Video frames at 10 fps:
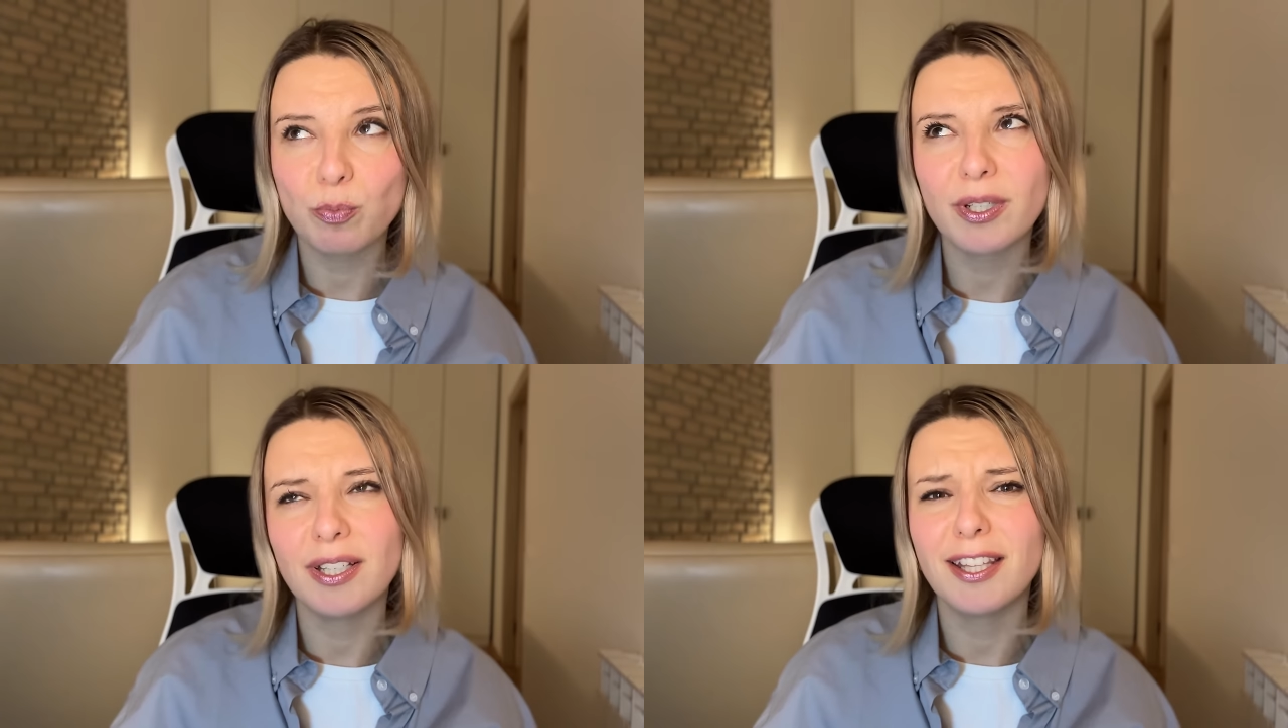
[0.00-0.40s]

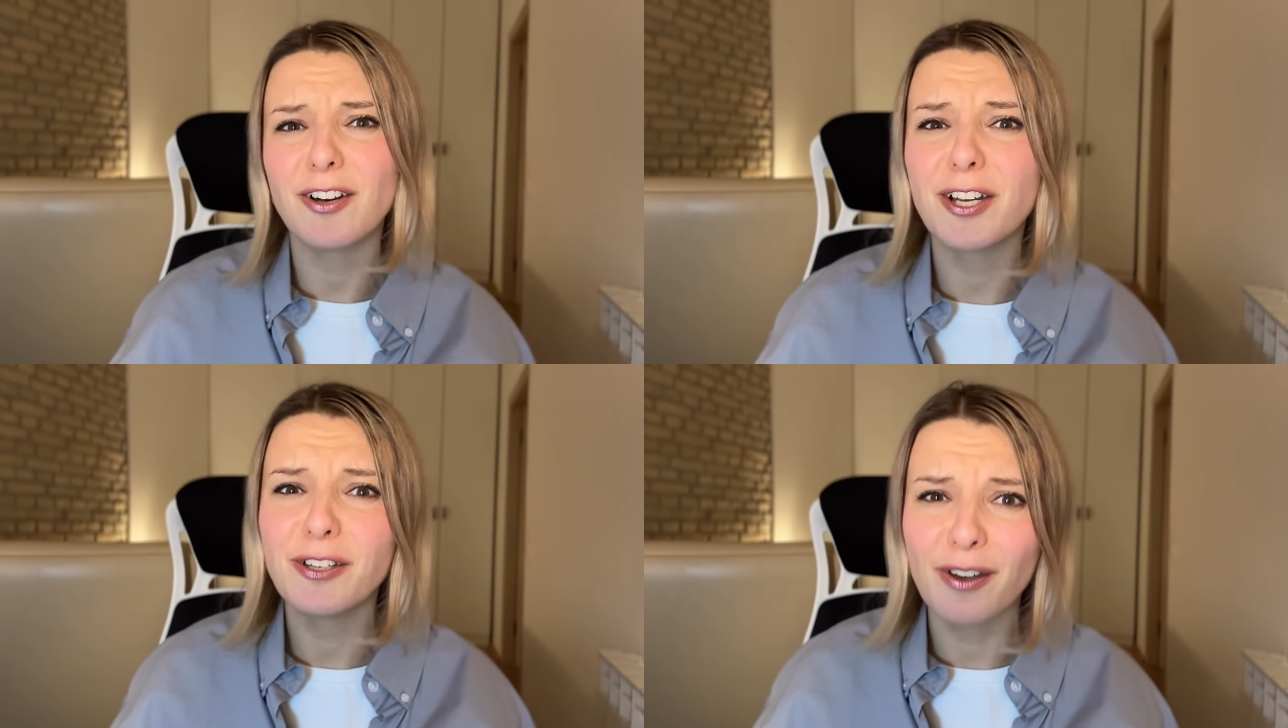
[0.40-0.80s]
but
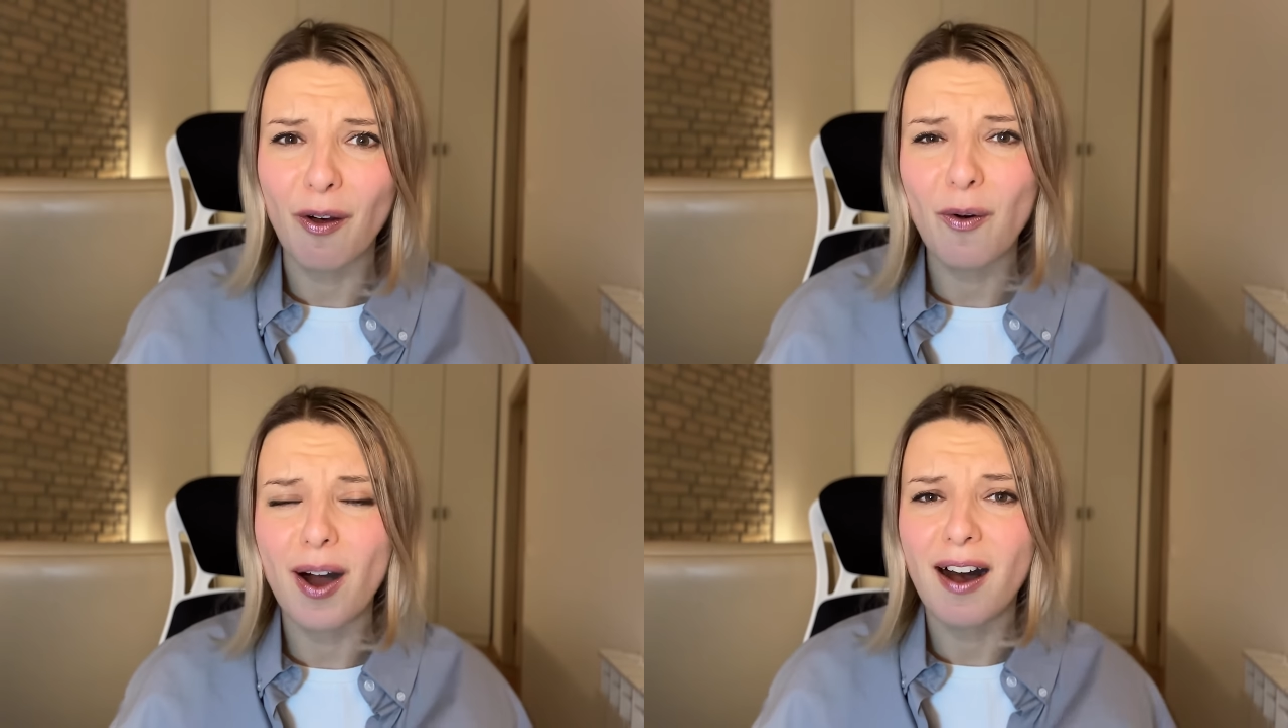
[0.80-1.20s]
there are
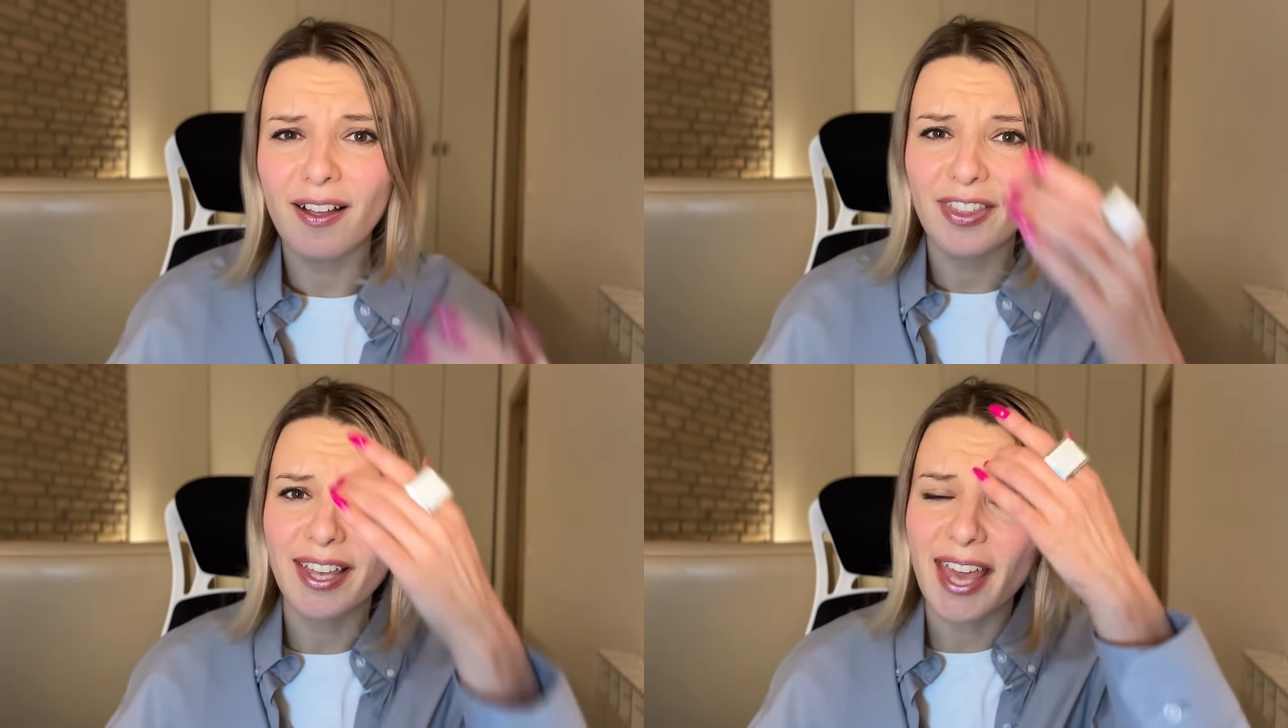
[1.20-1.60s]
no
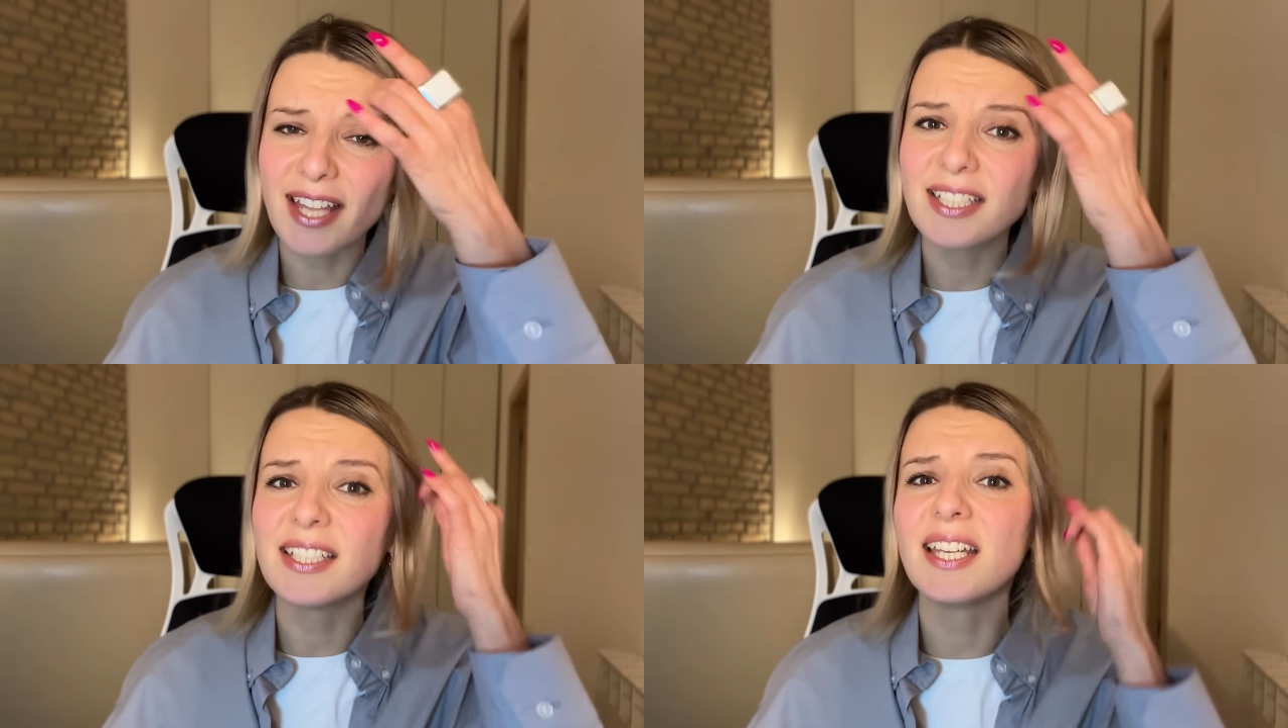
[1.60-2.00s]
other
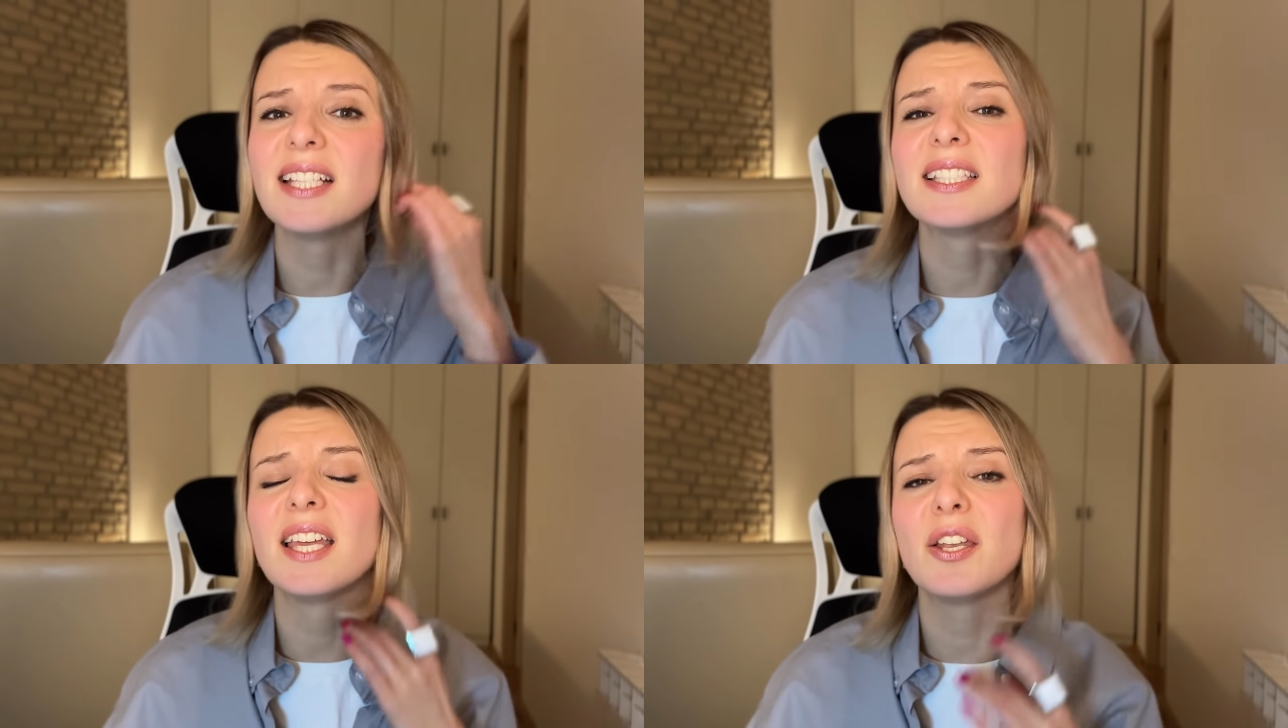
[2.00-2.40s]

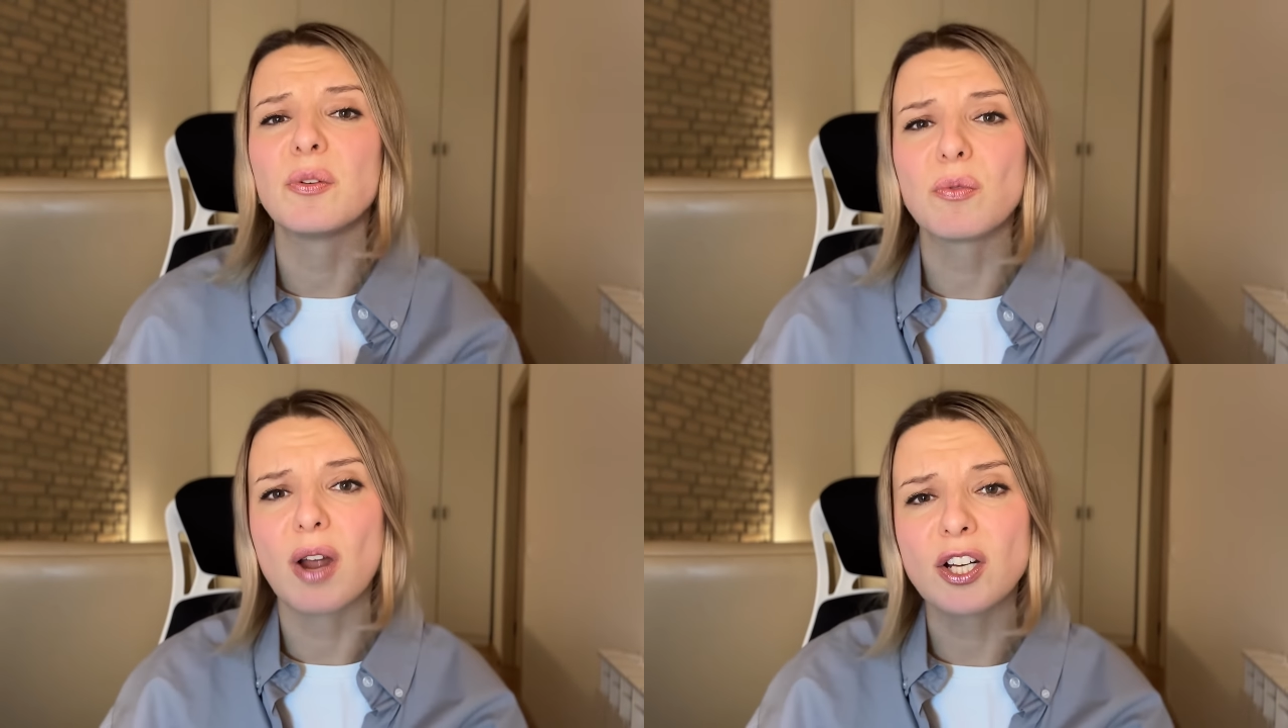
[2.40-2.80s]
candidates in
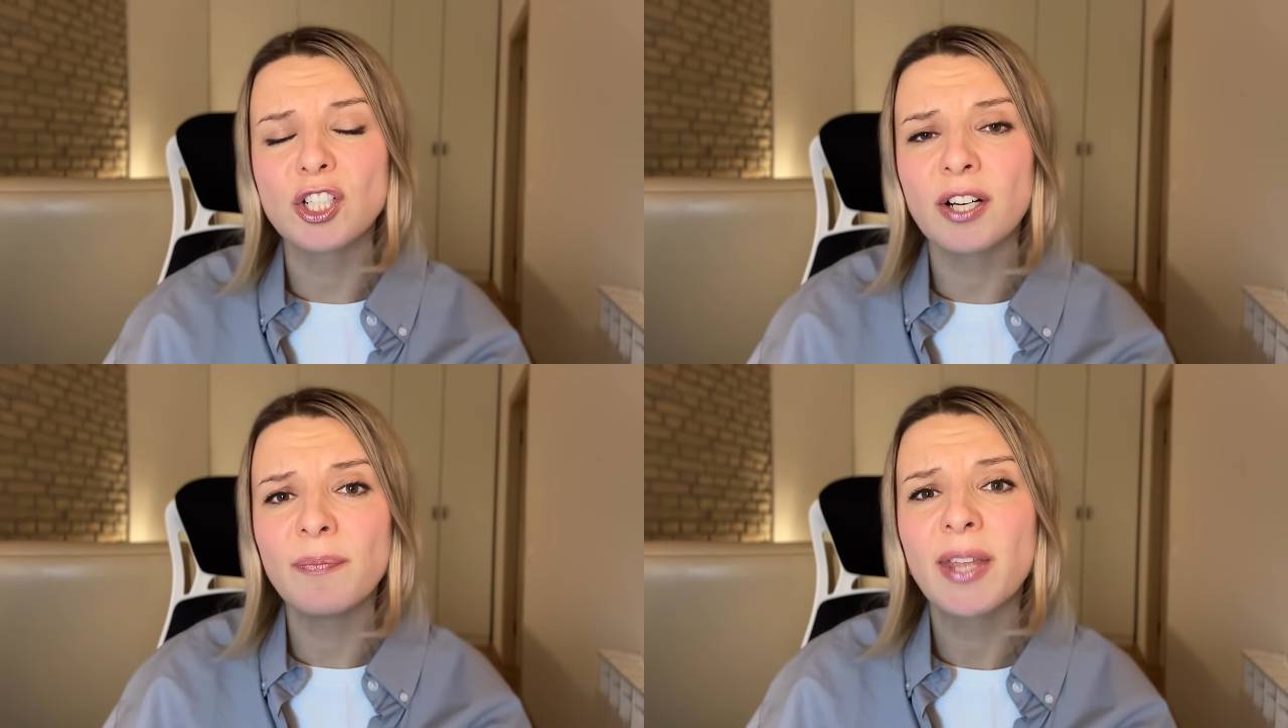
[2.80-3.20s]

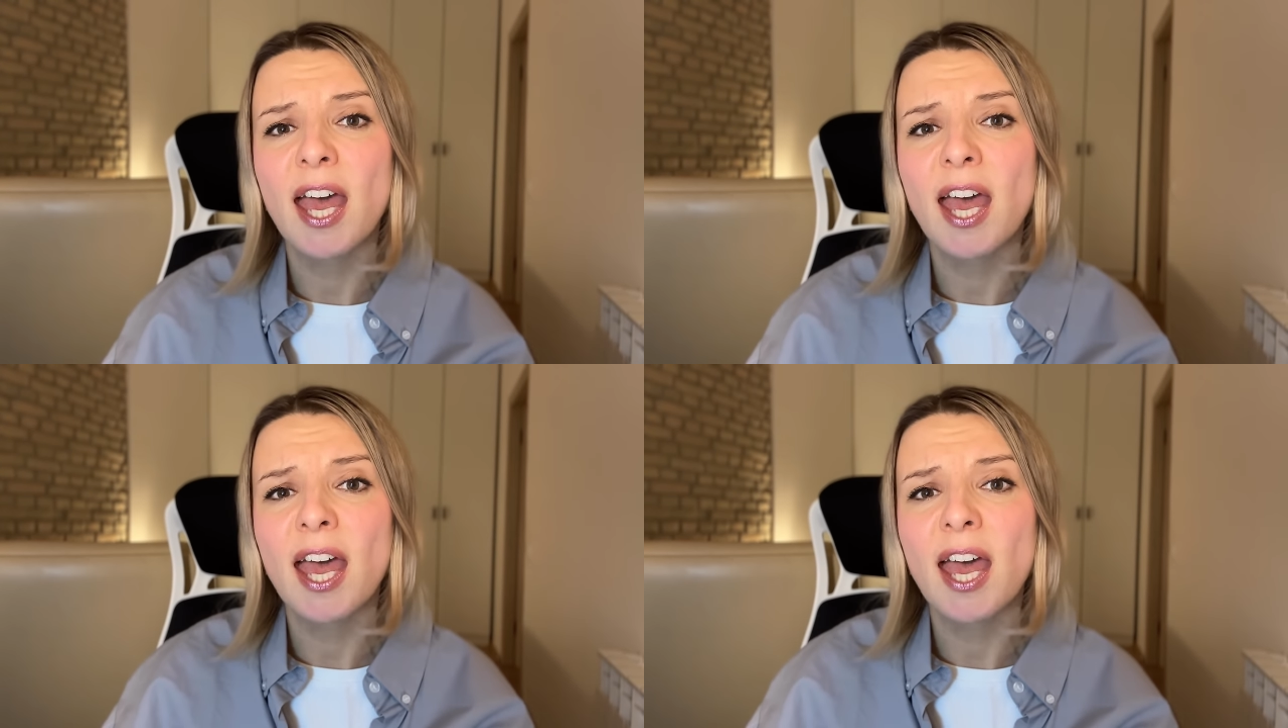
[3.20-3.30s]
Russia,